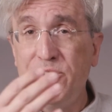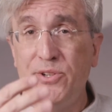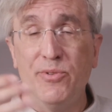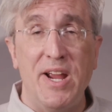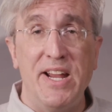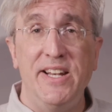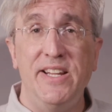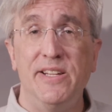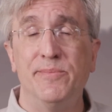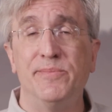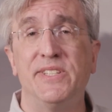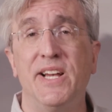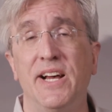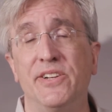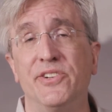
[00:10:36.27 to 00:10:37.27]
uranium
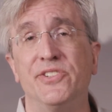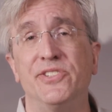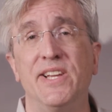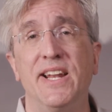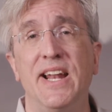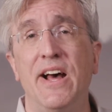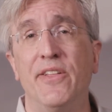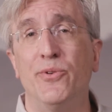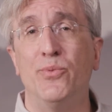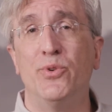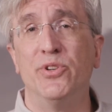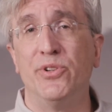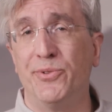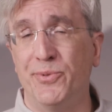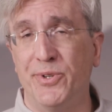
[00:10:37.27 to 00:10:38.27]
to understand how the
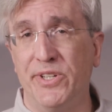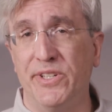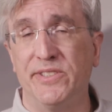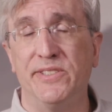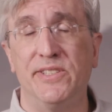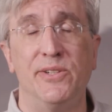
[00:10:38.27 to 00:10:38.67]
world worked.